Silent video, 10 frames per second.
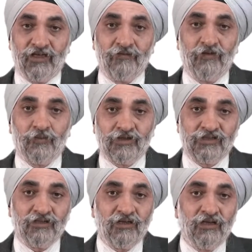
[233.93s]
If a
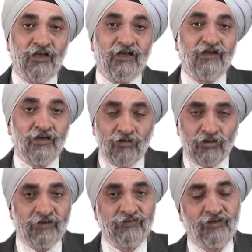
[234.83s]
person did
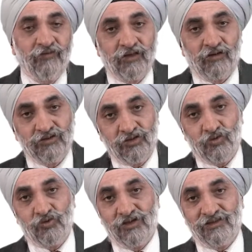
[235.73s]
not have severe
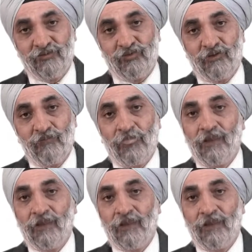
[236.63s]
constitutional symptom,